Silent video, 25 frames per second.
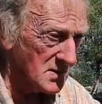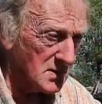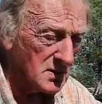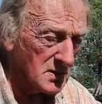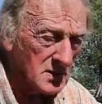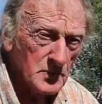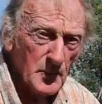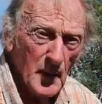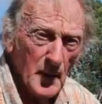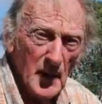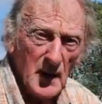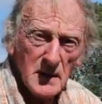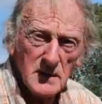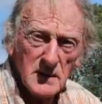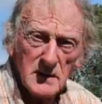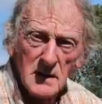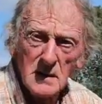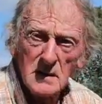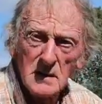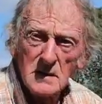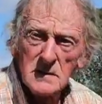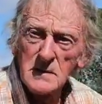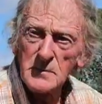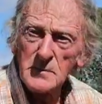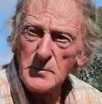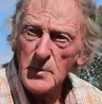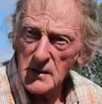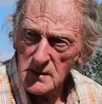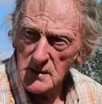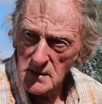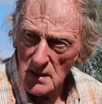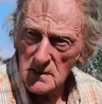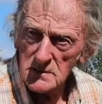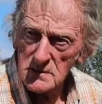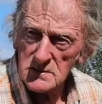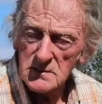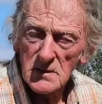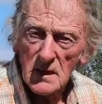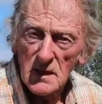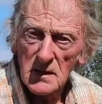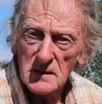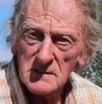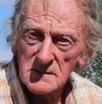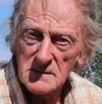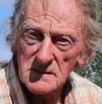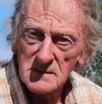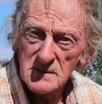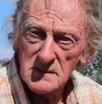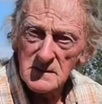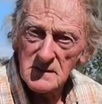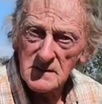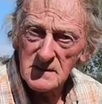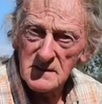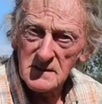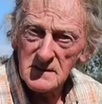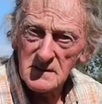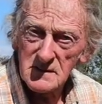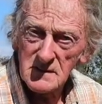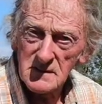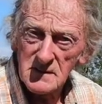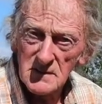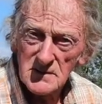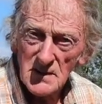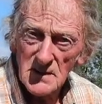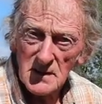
it all back now on the pickup truck. Because